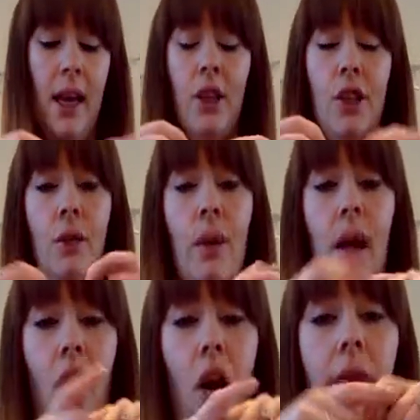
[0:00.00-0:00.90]
So
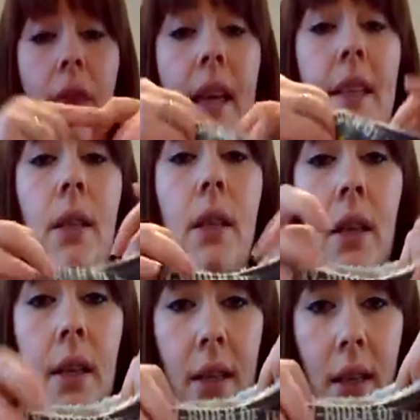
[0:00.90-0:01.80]
I got this,
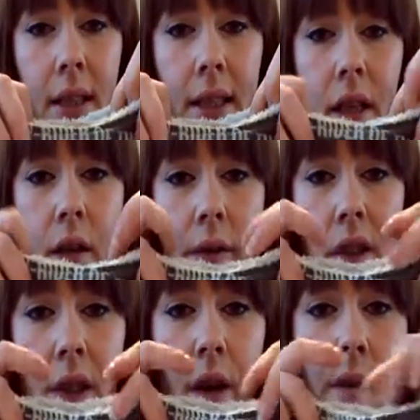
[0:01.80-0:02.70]
the Silver
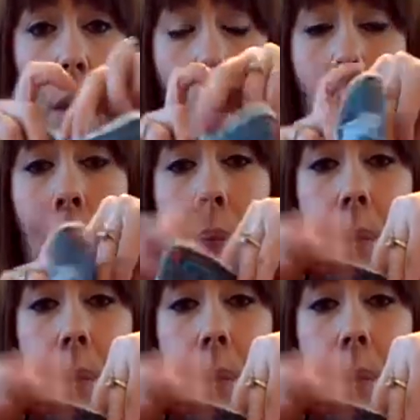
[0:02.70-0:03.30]
Surfer one,